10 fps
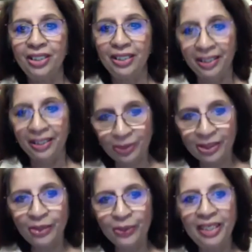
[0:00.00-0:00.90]

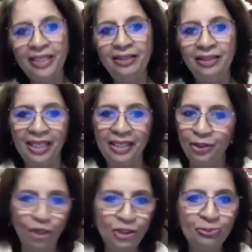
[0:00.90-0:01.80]
inward-looking and
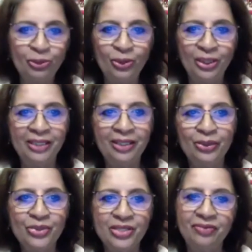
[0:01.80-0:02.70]
not more
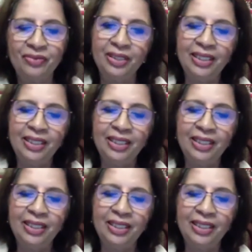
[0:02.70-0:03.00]
inclusive.